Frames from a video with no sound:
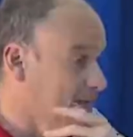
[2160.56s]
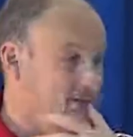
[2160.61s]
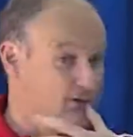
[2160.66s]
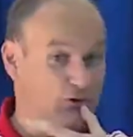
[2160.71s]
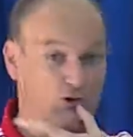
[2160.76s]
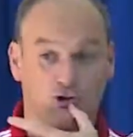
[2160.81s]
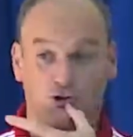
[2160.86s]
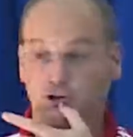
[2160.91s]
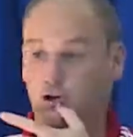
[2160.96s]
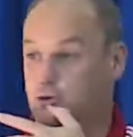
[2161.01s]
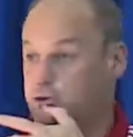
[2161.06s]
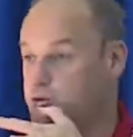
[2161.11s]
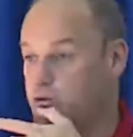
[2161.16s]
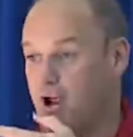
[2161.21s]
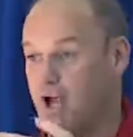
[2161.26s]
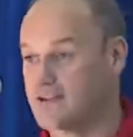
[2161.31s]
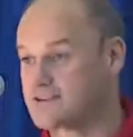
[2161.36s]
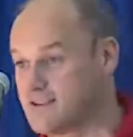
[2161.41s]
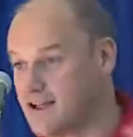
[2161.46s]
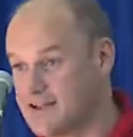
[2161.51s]
So the new
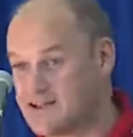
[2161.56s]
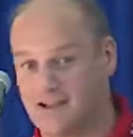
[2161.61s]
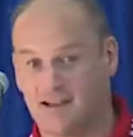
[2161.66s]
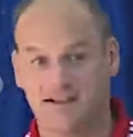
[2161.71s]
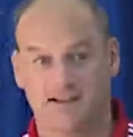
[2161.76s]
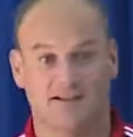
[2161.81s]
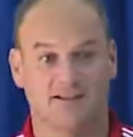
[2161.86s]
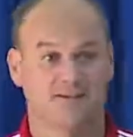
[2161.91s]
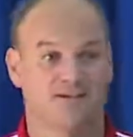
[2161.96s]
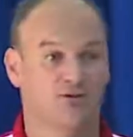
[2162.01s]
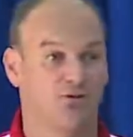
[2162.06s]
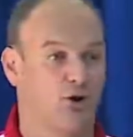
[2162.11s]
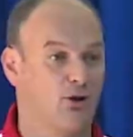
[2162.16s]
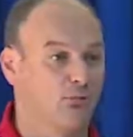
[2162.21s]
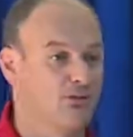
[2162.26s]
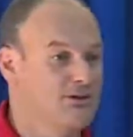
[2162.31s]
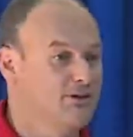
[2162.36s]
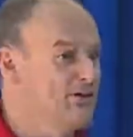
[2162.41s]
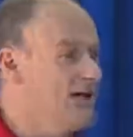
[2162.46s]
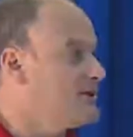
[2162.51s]
trends, I think it's
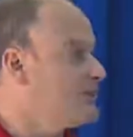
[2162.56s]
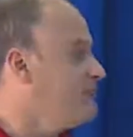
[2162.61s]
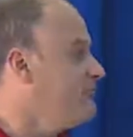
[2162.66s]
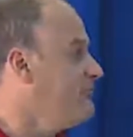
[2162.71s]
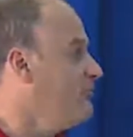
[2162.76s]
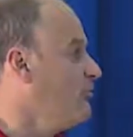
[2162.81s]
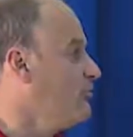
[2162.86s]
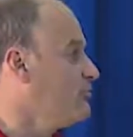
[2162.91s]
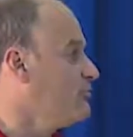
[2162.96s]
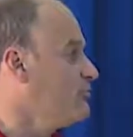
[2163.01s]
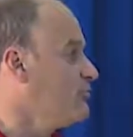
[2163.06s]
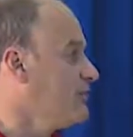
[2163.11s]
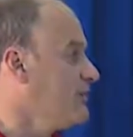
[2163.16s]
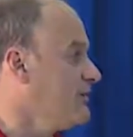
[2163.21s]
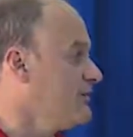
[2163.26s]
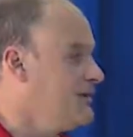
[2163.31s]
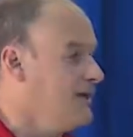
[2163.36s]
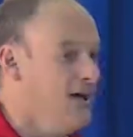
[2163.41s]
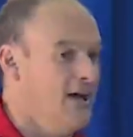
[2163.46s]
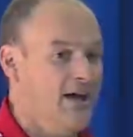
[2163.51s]
normal that we focus on
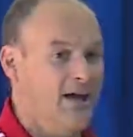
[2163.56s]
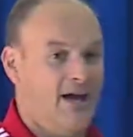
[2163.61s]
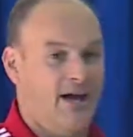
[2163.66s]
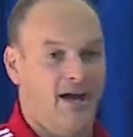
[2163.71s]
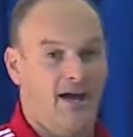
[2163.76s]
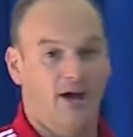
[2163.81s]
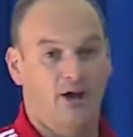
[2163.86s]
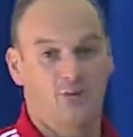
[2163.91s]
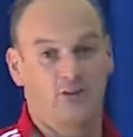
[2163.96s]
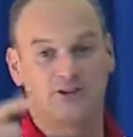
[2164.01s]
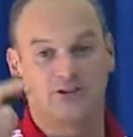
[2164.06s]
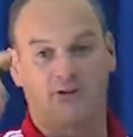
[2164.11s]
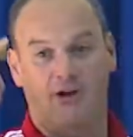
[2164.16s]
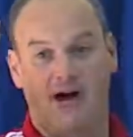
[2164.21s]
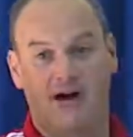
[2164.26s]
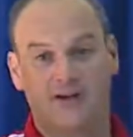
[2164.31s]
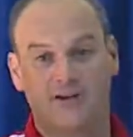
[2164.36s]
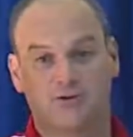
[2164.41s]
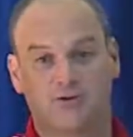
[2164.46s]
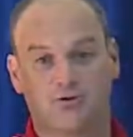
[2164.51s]
it. We
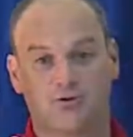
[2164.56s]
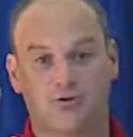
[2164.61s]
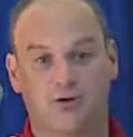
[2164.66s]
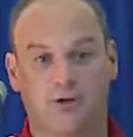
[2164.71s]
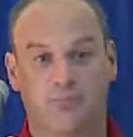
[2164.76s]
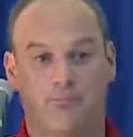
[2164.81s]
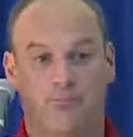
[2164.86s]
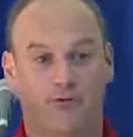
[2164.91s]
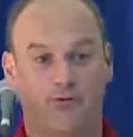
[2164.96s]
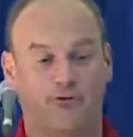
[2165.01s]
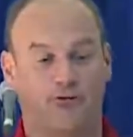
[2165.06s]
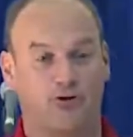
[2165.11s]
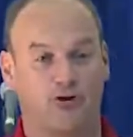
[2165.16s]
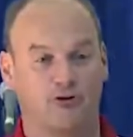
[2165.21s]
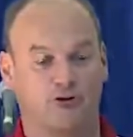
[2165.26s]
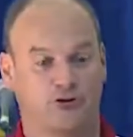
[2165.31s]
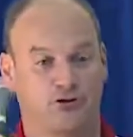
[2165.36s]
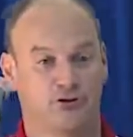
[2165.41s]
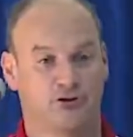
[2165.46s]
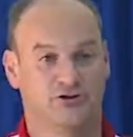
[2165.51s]
try to improve
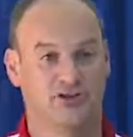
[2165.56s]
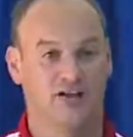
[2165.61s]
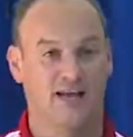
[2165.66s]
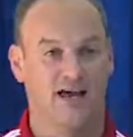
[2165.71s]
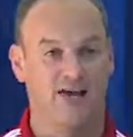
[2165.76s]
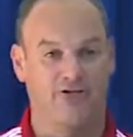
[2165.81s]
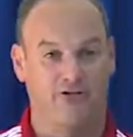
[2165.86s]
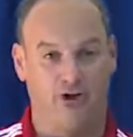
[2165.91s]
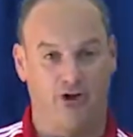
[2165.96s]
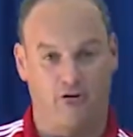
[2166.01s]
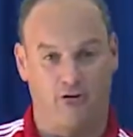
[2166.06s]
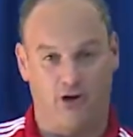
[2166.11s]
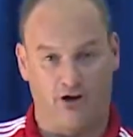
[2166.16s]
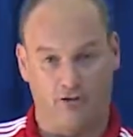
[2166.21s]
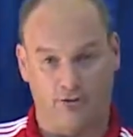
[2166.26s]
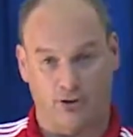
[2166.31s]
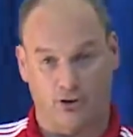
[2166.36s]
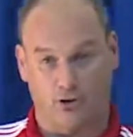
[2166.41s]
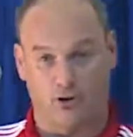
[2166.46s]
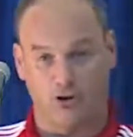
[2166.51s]
also the level of
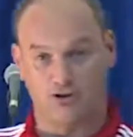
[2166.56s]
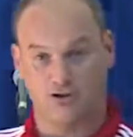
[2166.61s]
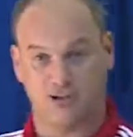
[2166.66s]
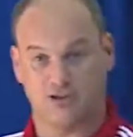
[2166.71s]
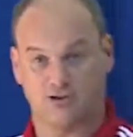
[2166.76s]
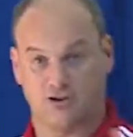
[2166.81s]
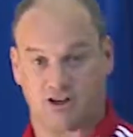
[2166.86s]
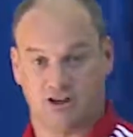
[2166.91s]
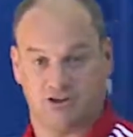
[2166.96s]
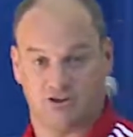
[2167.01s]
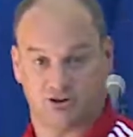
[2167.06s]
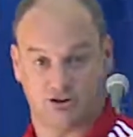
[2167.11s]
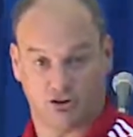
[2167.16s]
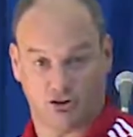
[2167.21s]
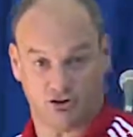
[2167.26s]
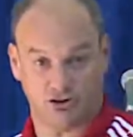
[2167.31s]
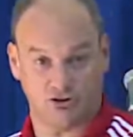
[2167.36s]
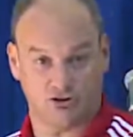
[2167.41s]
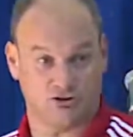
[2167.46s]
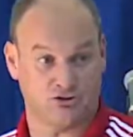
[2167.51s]
our coach
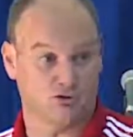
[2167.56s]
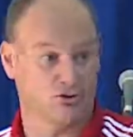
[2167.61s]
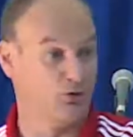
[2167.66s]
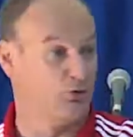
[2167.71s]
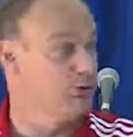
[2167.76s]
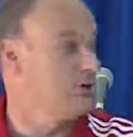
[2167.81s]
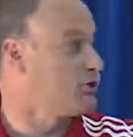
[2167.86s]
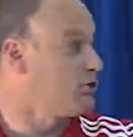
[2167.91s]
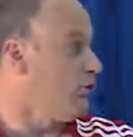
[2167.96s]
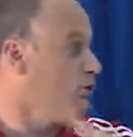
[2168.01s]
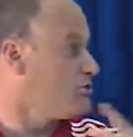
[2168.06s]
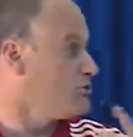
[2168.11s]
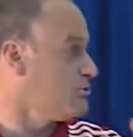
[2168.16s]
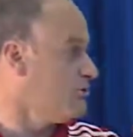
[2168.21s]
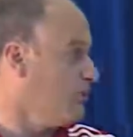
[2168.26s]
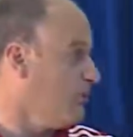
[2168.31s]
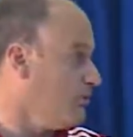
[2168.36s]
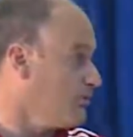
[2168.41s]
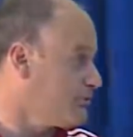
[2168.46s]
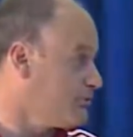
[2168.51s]
instructors, so we coach them
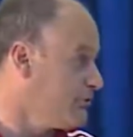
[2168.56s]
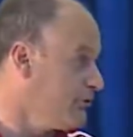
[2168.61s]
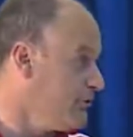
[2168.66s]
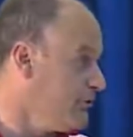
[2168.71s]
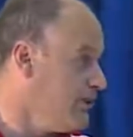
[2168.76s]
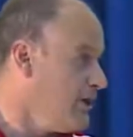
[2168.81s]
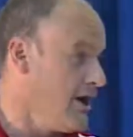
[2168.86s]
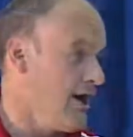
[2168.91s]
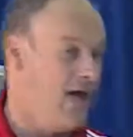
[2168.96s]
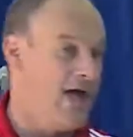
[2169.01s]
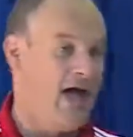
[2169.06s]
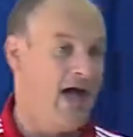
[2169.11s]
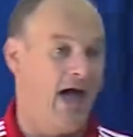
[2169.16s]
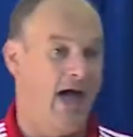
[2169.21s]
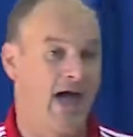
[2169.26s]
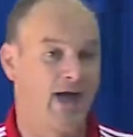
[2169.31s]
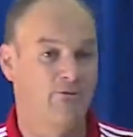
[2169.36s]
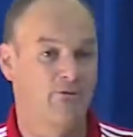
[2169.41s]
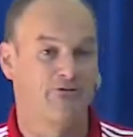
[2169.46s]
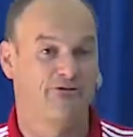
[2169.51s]
also,
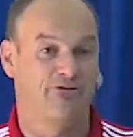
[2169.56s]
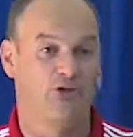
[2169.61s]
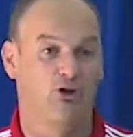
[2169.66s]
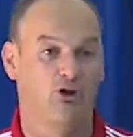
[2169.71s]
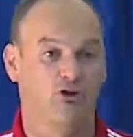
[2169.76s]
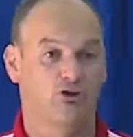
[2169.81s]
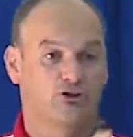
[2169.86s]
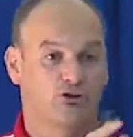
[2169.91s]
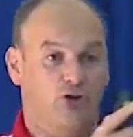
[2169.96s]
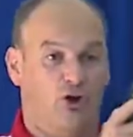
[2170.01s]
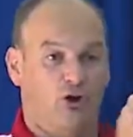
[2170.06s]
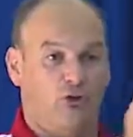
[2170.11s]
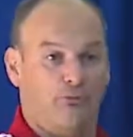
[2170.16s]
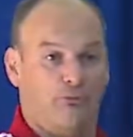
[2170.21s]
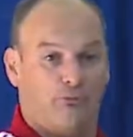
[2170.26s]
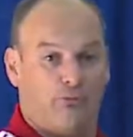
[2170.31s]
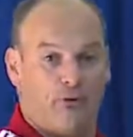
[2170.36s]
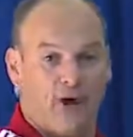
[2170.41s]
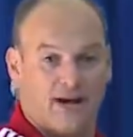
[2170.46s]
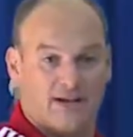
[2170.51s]
and we focus on
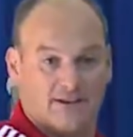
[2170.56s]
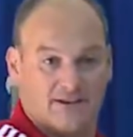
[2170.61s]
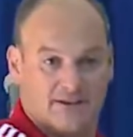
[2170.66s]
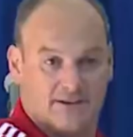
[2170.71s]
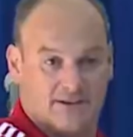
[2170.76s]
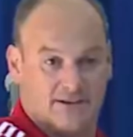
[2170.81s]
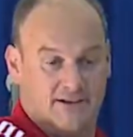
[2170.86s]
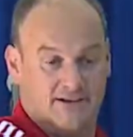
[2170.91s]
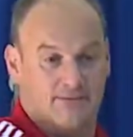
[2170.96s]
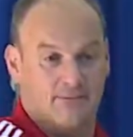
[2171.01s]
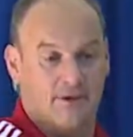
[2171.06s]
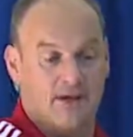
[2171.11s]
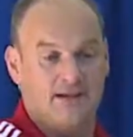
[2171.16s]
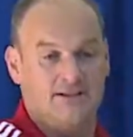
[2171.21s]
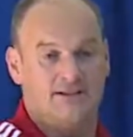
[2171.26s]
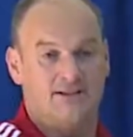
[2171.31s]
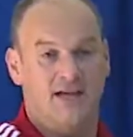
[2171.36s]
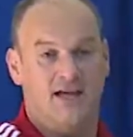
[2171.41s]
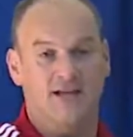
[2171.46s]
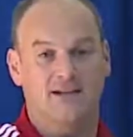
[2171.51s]
practice. It
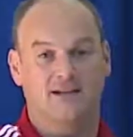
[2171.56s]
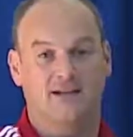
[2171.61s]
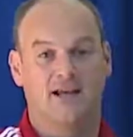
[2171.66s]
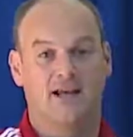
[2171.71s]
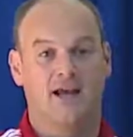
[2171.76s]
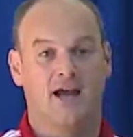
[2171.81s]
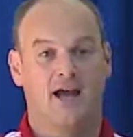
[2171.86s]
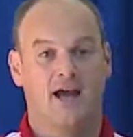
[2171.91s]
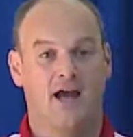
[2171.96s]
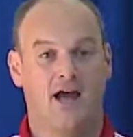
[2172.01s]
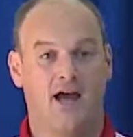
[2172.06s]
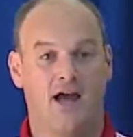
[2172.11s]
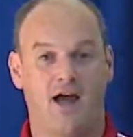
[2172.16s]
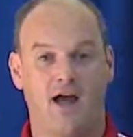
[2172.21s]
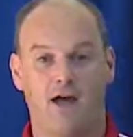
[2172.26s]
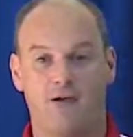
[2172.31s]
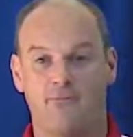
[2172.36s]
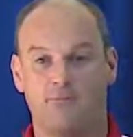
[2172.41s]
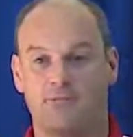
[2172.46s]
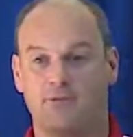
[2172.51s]
means that
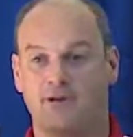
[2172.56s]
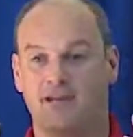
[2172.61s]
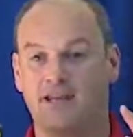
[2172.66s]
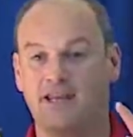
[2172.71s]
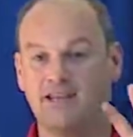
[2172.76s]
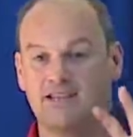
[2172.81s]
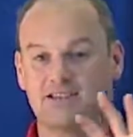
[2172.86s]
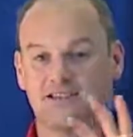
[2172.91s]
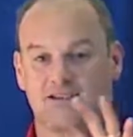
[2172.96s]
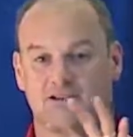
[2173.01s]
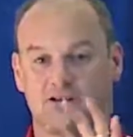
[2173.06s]
each